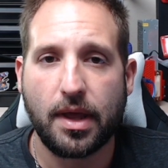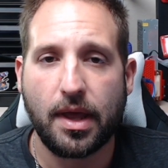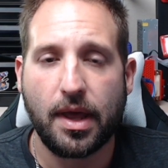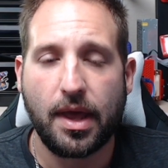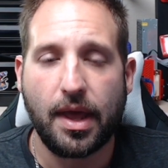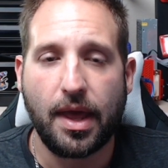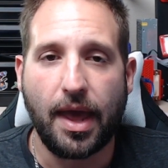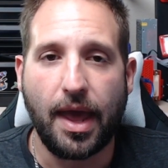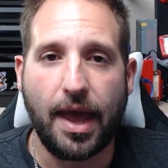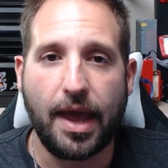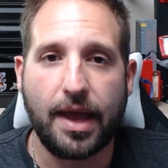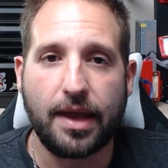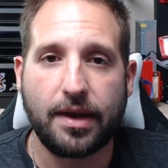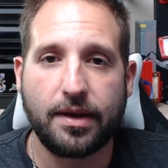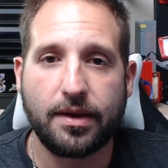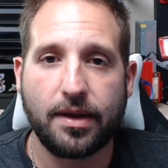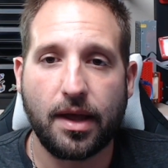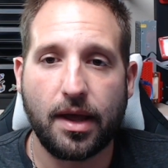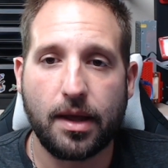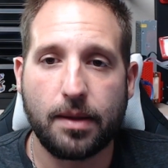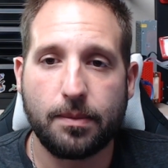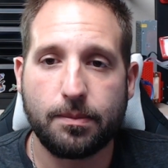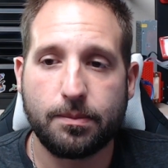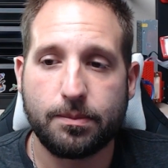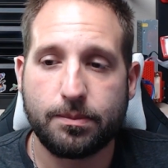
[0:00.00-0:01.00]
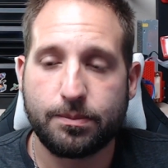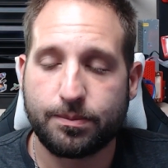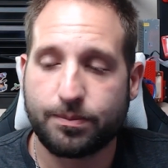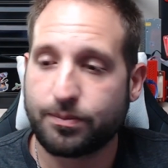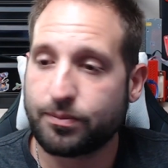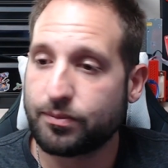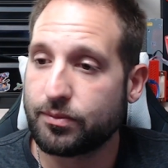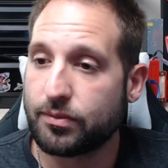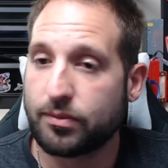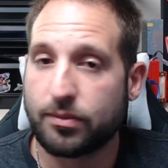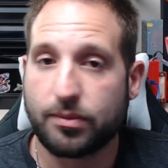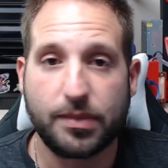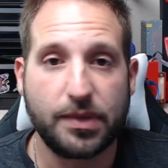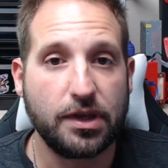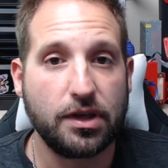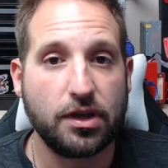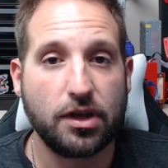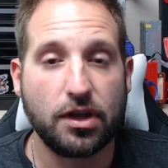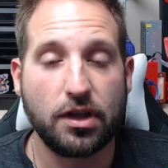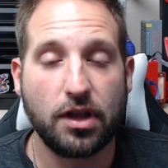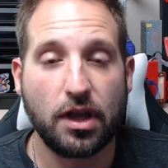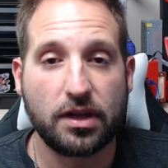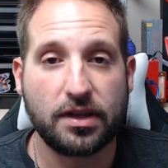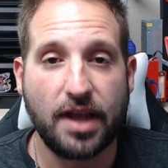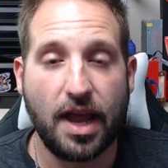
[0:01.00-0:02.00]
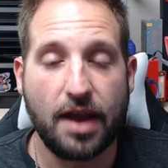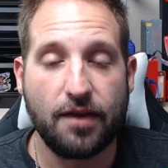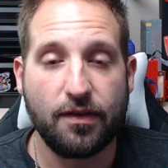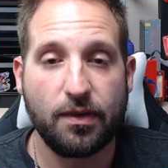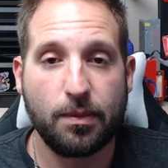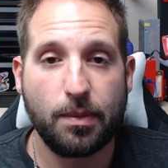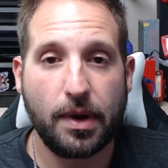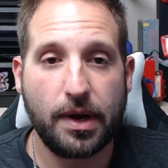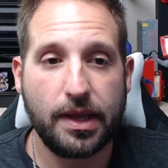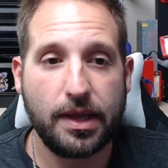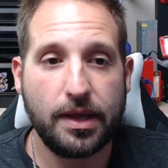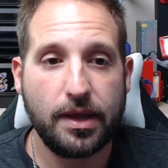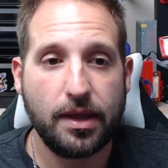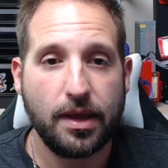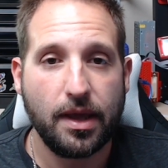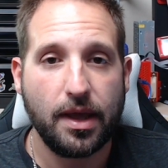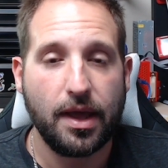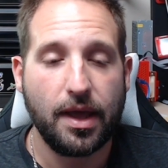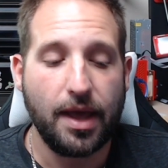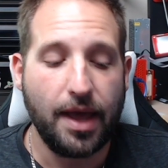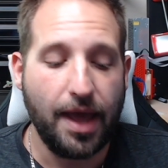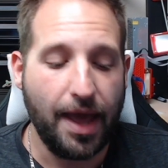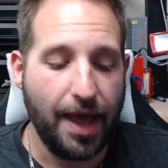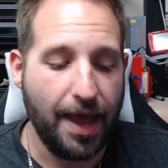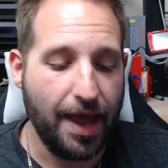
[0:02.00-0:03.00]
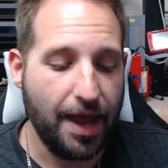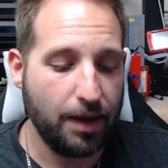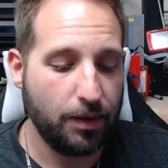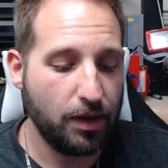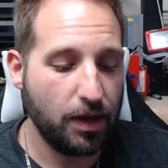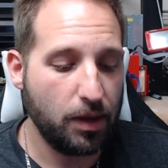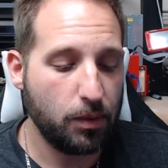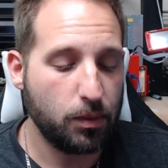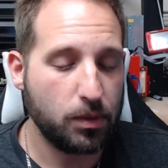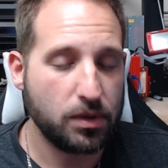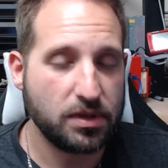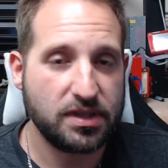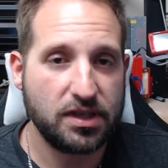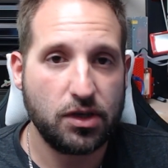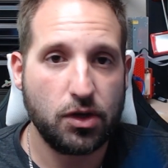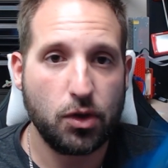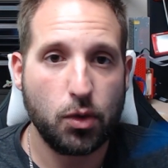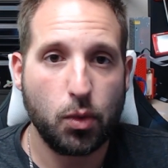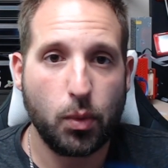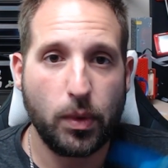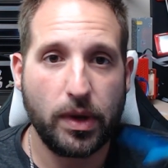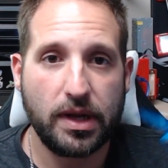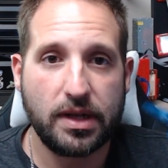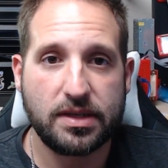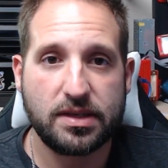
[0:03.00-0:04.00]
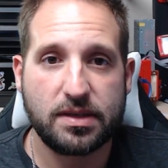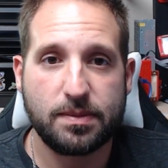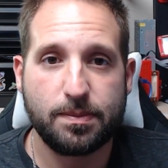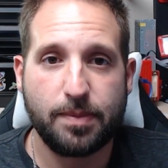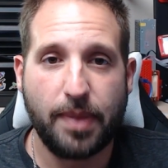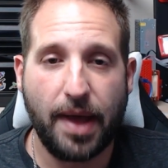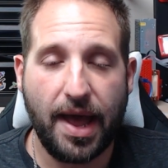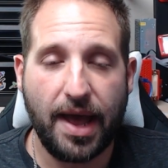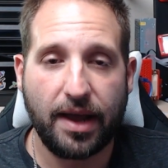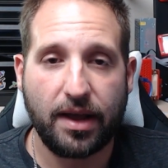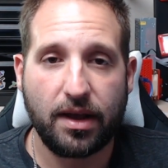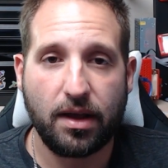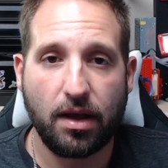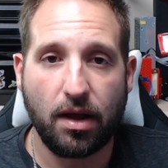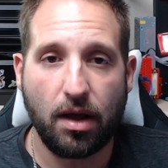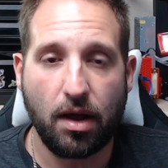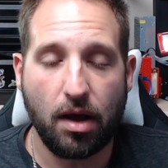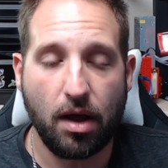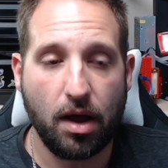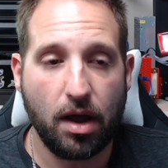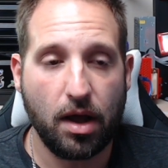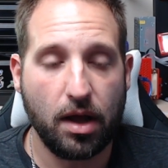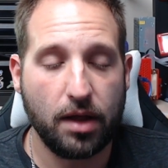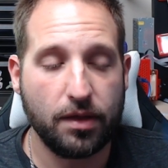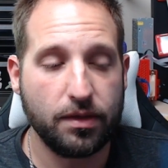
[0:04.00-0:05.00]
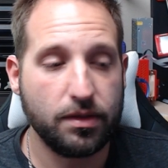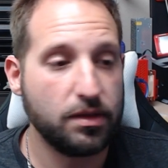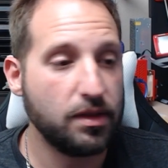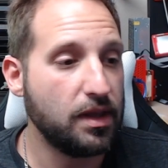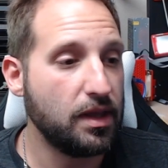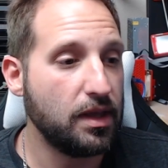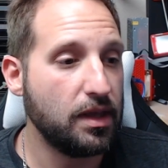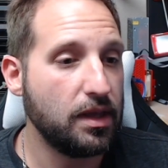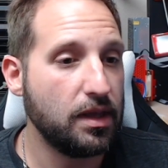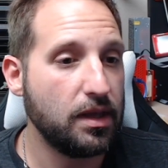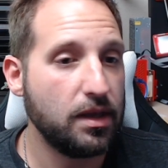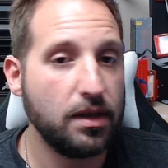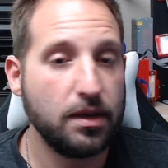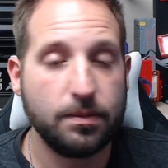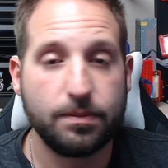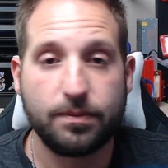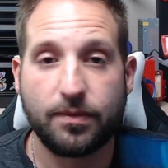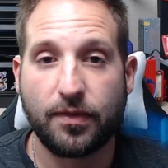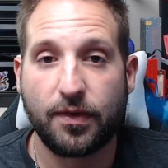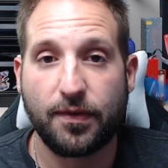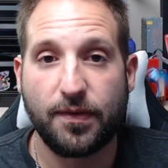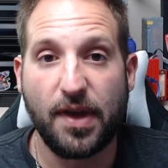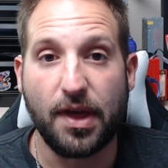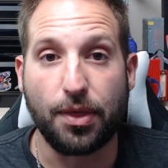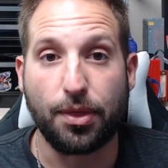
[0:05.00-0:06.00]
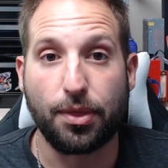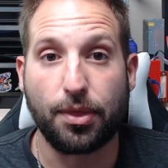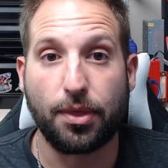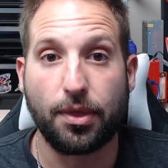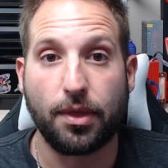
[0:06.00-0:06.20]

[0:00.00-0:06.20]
and be good luck to everybody, and we'll see who wins back on the 5th.